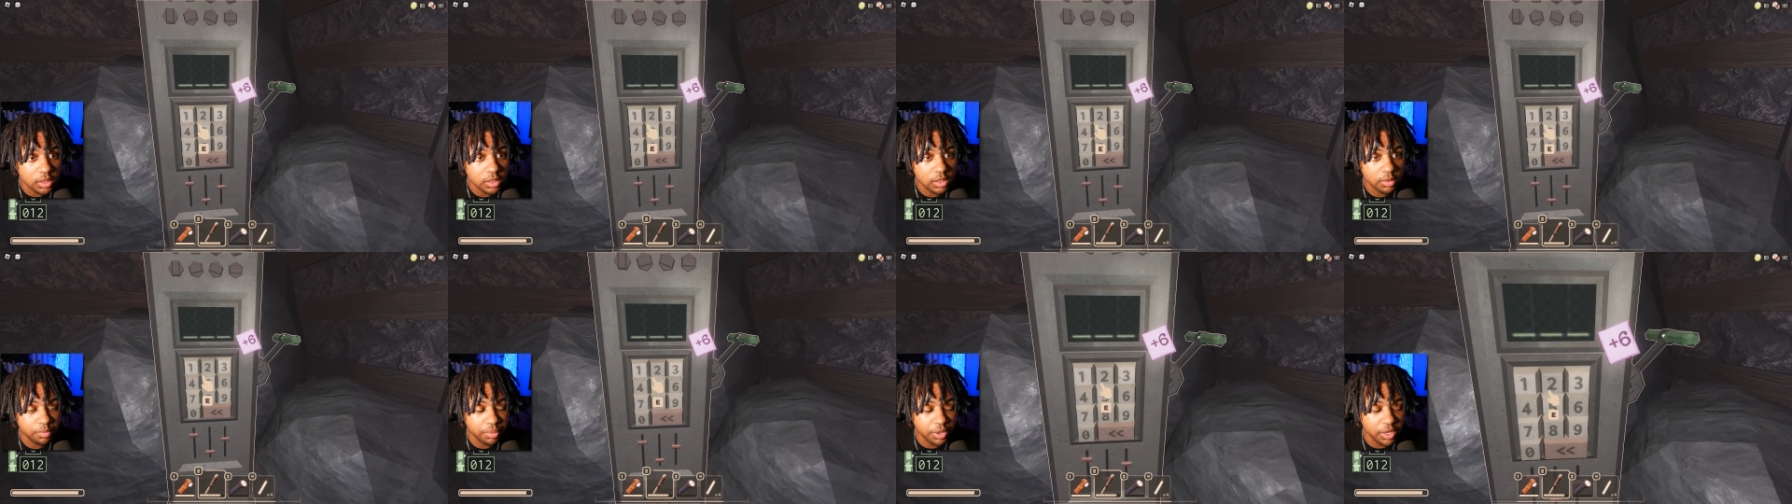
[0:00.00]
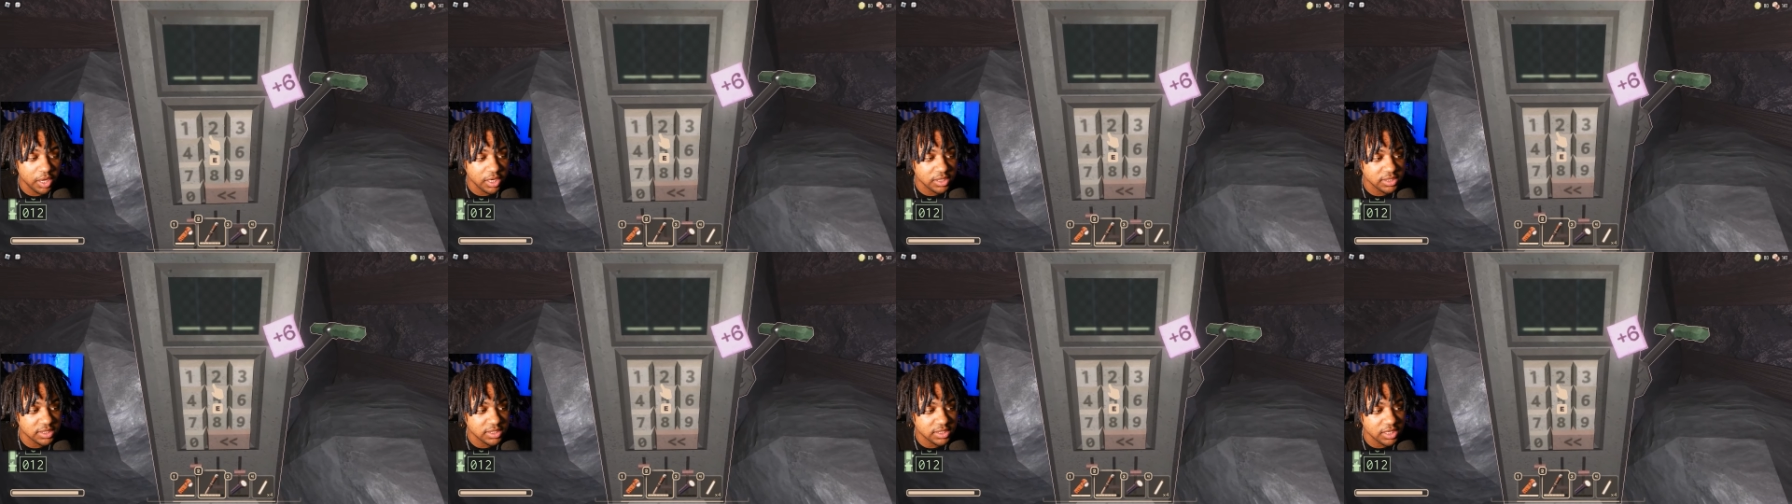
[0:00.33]

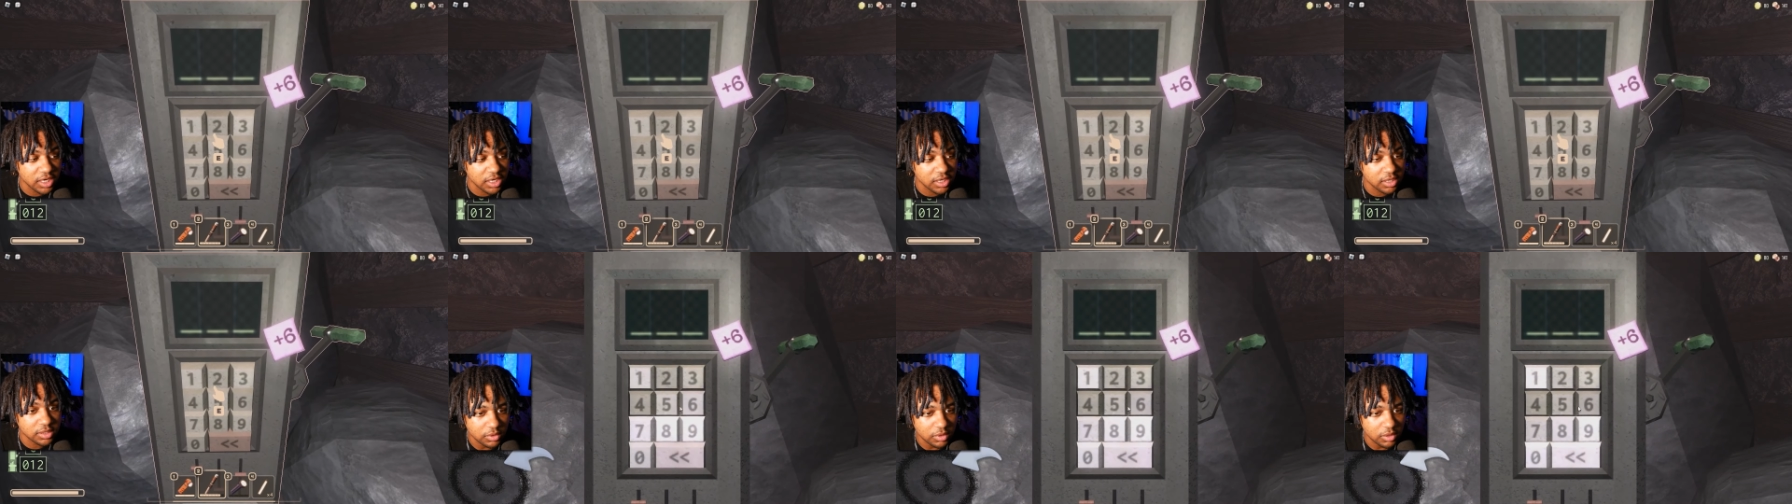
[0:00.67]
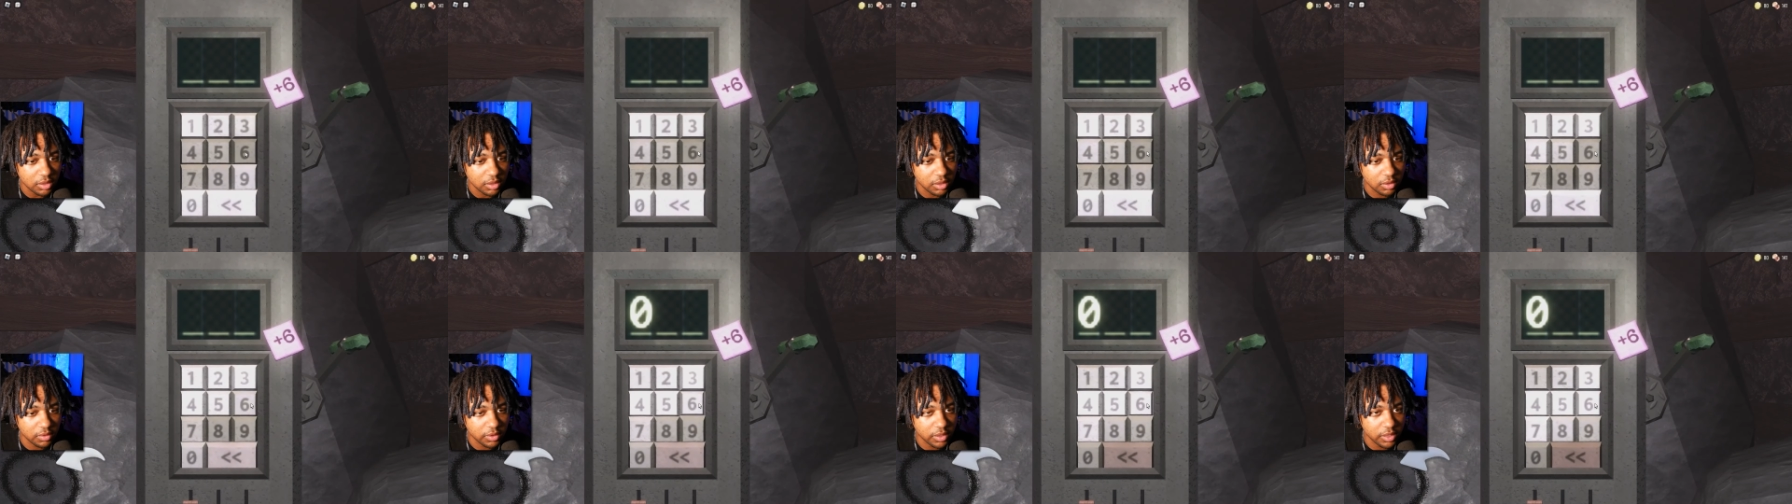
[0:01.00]
plus We're six. Dumb.
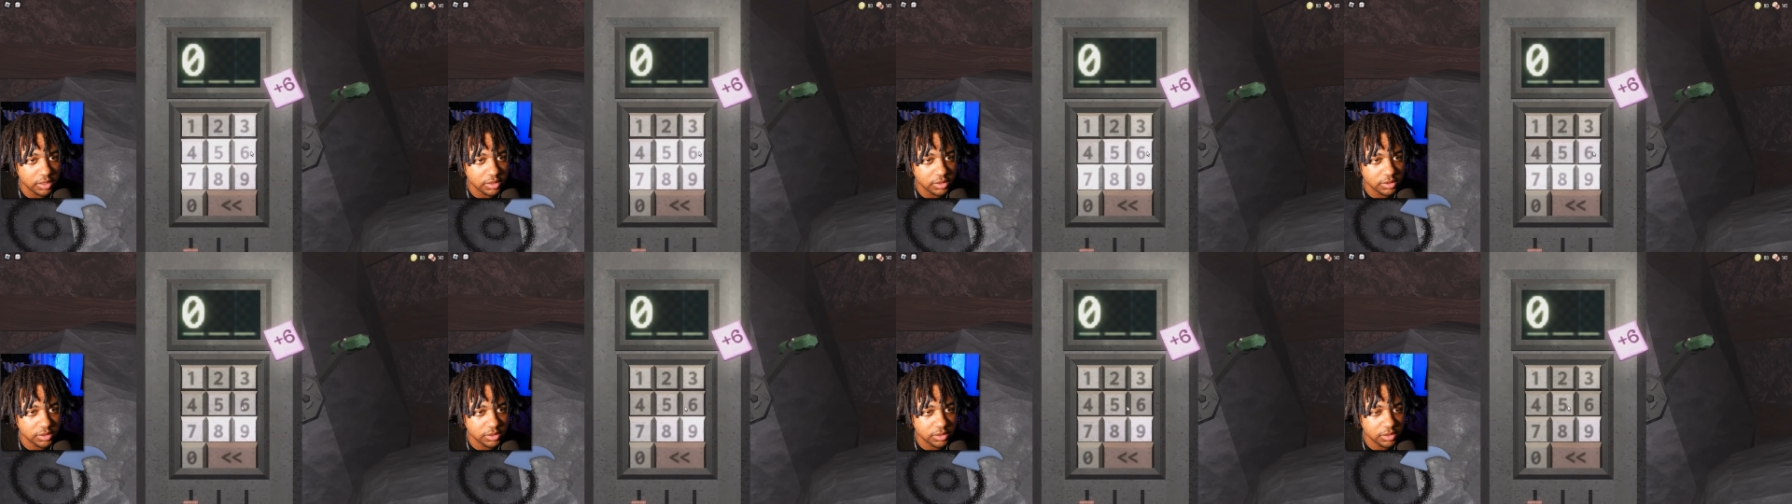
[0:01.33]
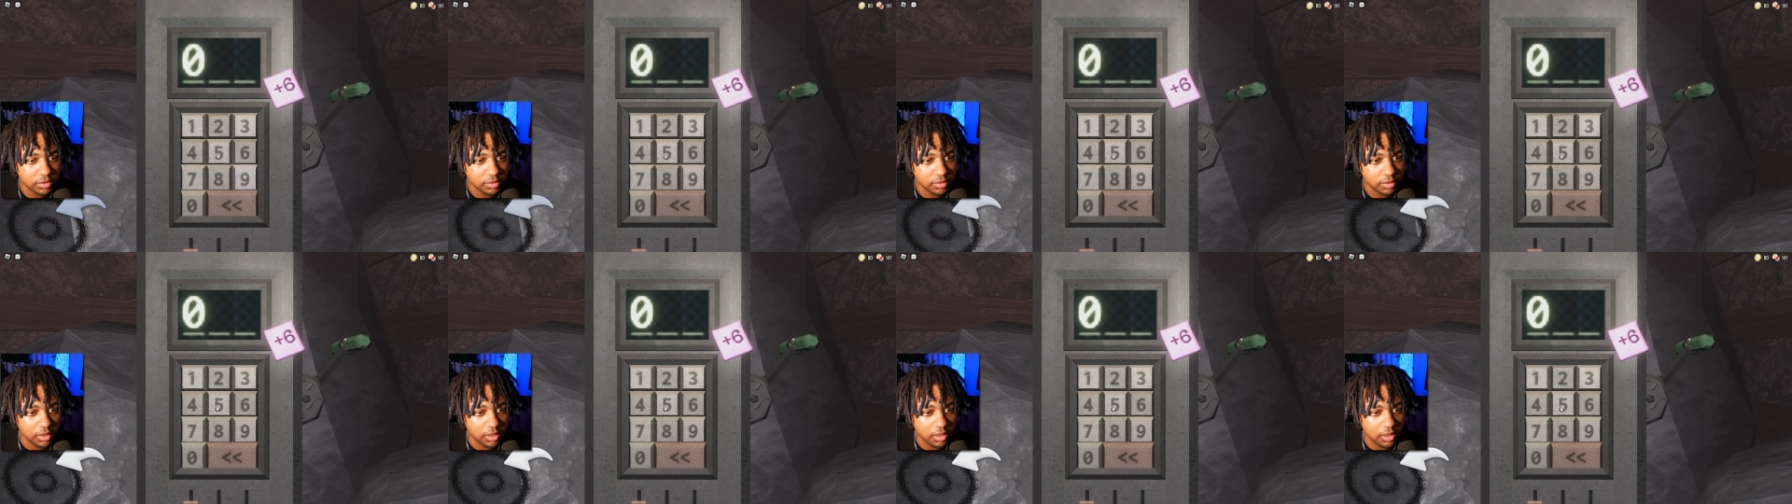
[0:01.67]
Okay,
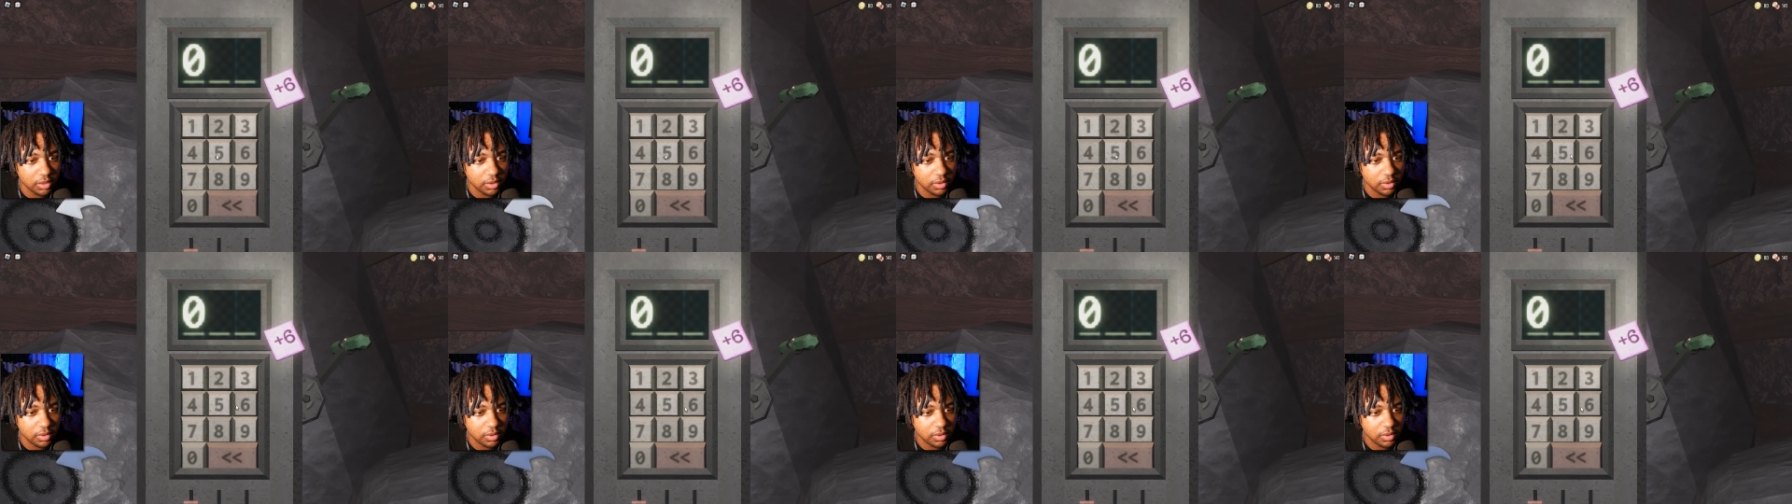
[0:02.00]
zero,